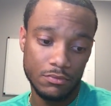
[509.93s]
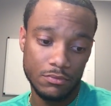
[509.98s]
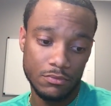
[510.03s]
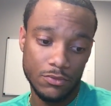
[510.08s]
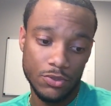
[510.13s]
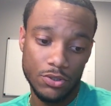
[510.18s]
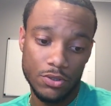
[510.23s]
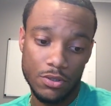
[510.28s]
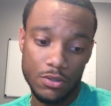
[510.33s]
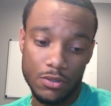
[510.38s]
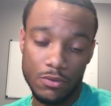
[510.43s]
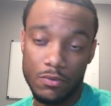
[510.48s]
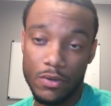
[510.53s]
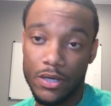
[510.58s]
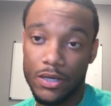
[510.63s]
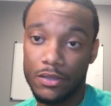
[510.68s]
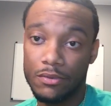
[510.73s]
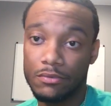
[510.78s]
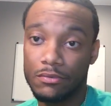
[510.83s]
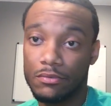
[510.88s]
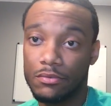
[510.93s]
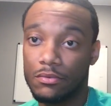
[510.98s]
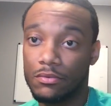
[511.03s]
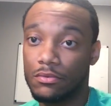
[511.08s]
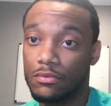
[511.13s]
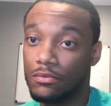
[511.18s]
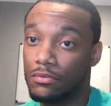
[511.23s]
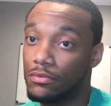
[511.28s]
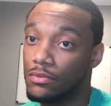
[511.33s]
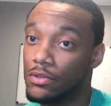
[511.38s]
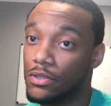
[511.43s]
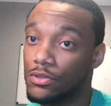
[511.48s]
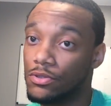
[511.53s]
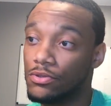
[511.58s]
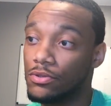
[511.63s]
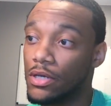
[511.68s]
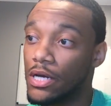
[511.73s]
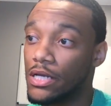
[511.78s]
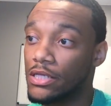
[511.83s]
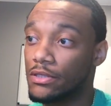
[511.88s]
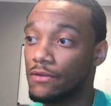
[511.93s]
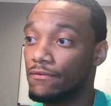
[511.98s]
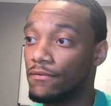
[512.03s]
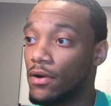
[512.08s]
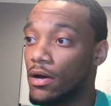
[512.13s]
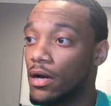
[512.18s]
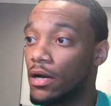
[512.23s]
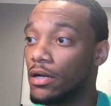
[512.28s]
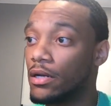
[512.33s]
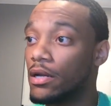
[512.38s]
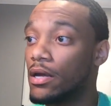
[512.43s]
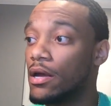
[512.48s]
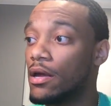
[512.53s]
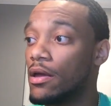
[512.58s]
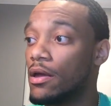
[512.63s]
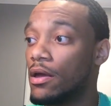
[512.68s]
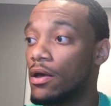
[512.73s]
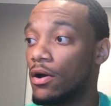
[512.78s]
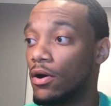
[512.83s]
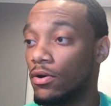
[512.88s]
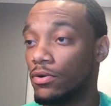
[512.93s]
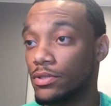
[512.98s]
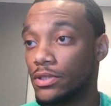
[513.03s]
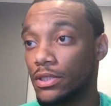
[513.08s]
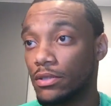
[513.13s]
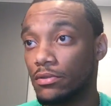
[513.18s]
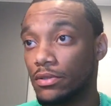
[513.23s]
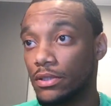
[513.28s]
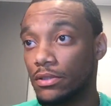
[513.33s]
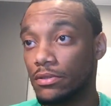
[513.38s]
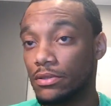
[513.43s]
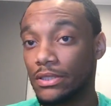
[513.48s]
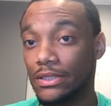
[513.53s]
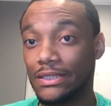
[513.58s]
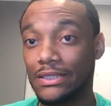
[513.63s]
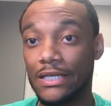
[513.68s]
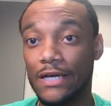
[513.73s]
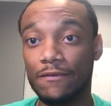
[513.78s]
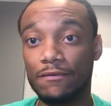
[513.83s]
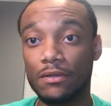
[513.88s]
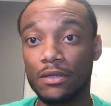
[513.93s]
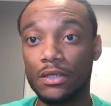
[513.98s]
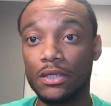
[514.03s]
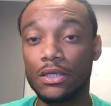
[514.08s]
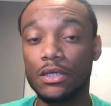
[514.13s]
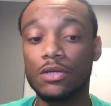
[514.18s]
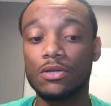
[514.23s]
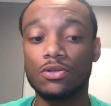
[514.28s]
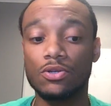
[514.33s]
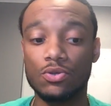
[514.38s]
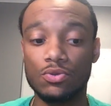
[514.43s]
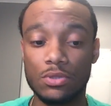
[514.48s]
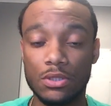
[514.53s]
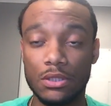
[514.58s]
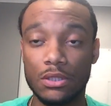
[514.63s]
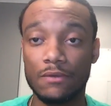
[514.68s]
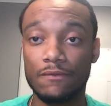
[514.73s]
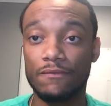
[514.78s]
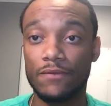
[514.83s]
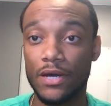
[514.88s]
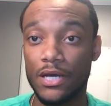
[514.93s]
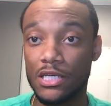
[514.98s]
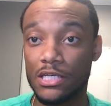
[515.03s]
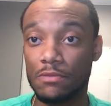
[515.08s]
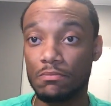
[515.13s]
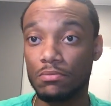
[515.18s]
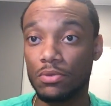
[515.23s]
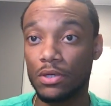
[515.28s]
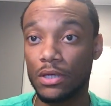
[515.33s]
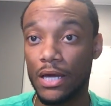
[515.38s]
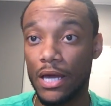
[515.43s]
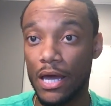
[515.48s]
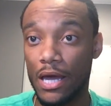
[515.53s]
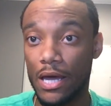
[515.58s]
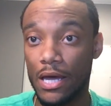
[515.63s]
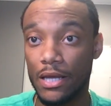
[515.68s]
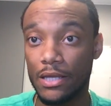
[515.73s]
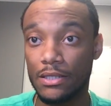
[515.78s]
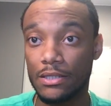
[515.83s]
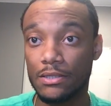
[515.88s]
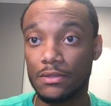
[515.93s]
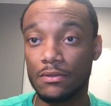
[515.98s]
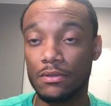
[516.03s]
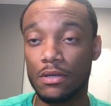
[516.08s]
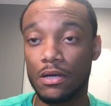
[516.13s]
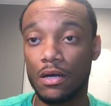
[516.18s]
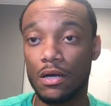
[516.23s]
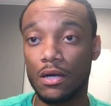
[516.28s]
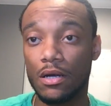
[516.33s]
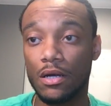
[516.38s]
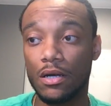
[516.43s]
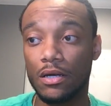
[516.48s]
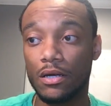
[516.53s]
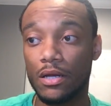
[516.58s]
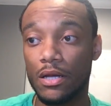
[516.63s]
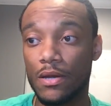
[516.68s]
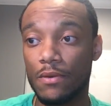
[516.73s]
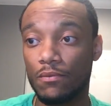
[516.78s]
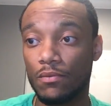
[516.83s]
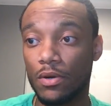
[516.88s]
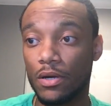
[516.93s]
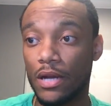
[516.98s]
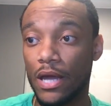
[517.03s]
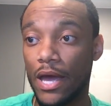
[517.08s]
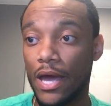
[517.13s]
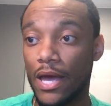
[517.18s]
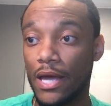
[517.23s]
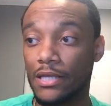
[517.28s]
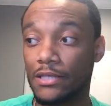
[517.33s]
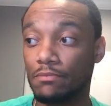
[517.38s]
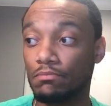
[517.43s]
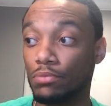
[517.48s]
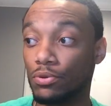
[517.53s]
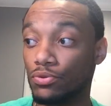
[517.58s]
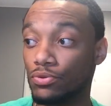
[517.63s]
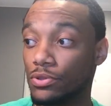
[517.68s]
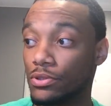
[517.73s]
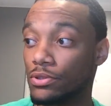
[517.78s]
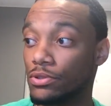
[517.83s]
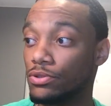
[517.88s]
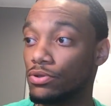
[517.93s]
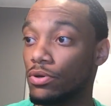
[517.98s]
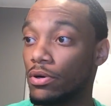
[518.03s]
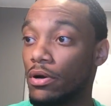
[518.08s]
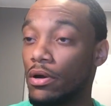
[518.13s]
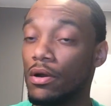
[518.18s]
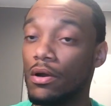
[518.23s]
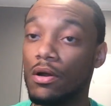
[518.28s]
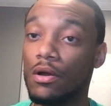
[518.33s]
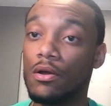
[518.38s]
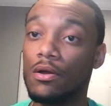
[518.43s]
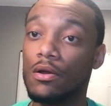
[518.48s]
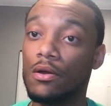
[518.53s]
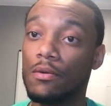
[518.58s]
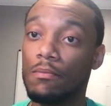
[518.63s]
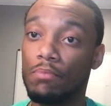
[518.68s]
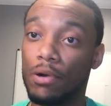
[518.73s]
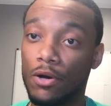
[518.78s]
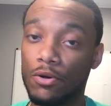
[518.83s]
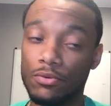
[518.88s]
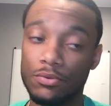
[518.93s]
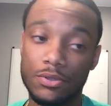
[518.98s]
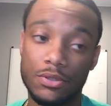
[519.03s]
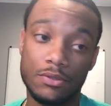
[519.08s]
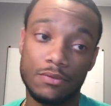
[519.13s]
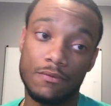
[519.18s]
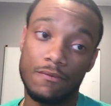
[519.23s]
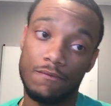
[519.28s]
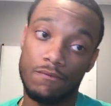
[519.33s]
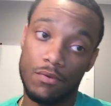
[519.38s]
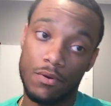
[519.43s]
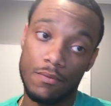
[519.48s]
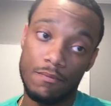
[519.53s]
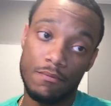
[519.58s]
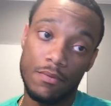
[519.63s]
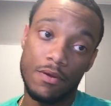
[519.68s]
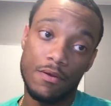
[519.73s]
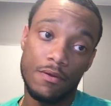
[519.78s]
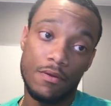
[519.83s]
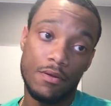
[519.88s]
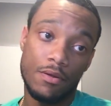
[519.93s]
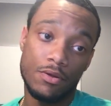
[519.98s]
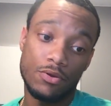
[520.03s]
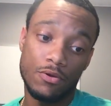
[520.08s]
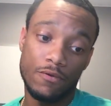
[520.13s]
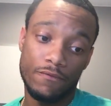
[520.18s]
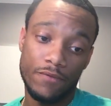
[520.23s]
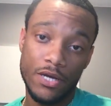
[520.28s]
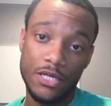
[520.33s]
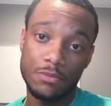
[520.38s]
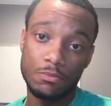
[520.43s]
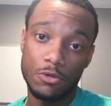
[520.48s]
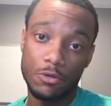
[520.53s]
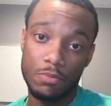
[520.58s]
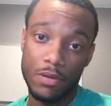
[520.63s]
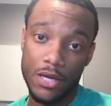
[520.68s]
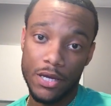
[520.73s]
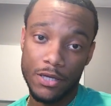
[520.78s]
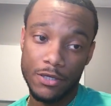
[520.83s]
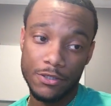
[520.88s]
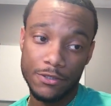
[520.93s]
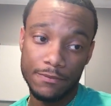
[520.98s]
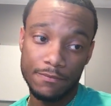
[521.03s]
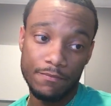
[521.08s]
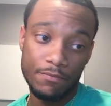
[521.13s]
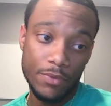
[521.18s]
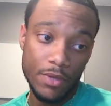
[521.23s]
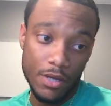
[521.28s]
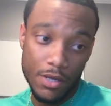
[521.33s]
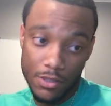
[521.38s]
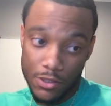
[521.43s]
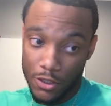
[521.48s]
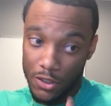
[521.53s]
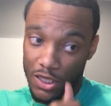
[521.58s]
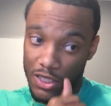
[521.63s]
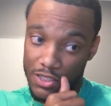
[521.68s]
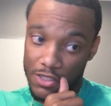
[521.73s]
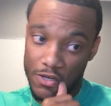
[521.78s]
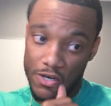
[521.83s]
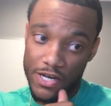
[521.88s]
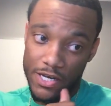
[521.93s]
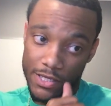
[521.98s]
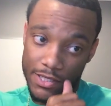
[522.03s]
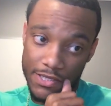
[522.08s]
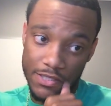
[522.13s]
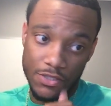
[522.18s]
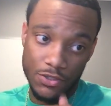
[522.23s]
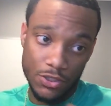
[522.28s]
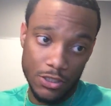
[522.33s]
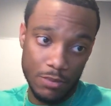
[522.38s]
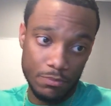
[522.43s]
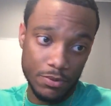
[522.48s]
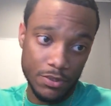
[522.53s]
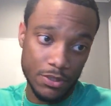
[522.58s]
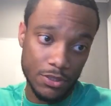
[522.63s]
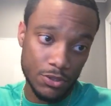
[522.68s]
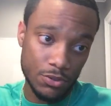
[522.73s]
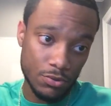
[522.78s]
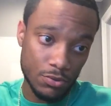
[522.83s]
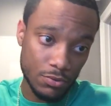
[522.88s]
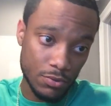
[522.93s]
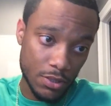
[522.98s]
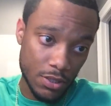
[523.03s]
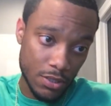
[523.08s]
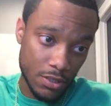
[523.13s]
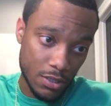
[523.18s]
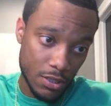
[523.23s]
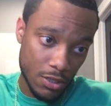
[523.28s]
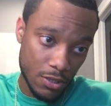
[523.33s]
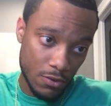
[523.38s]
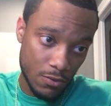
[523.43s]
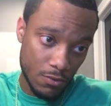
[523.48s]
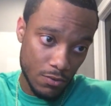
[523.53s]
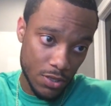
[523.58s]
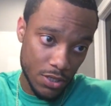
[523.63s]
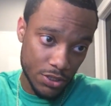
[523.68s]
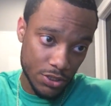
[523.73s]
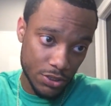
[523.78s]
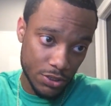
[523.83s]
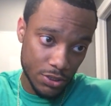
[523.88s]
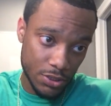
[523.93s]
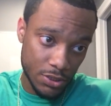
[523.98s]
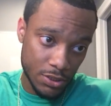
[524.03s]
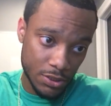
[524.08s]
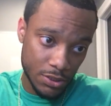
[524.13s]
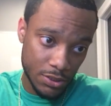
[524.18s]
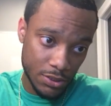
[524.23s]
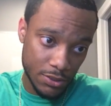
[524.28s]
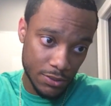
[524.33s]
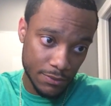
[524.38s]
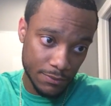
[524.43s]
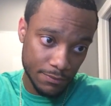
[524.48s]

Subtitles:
The way that you guys can find wholesale deals is definitely using Facebook ads and run ads. Boost your posts from your Facebook page. So let's go ahead and jump into the questions.